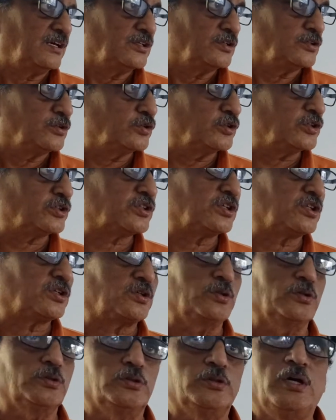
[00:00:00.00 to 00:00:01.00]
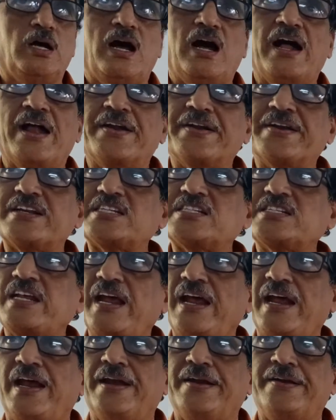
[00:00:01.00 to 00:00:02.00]
used to
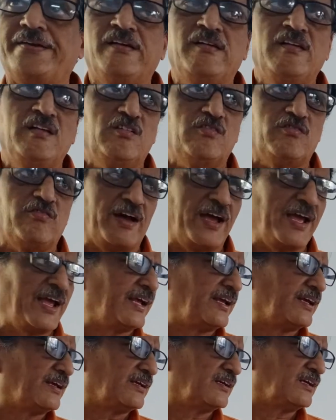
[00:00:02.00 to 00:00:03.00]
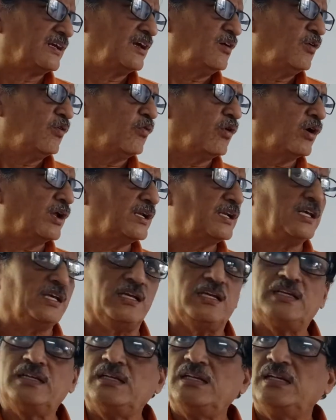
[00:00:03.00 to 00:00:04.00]
understand why
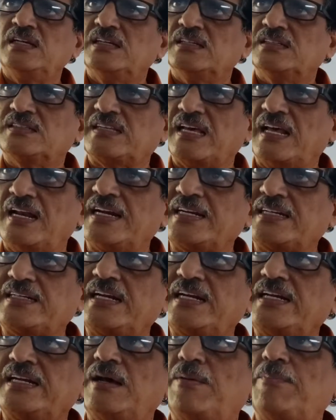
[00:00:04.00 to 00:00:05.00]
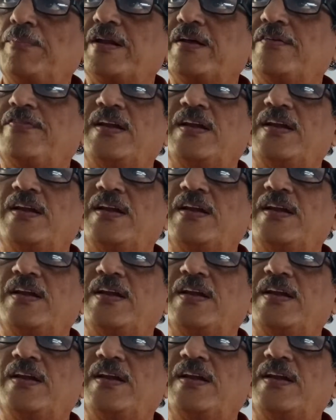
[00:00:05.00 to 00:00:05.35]
only selected number of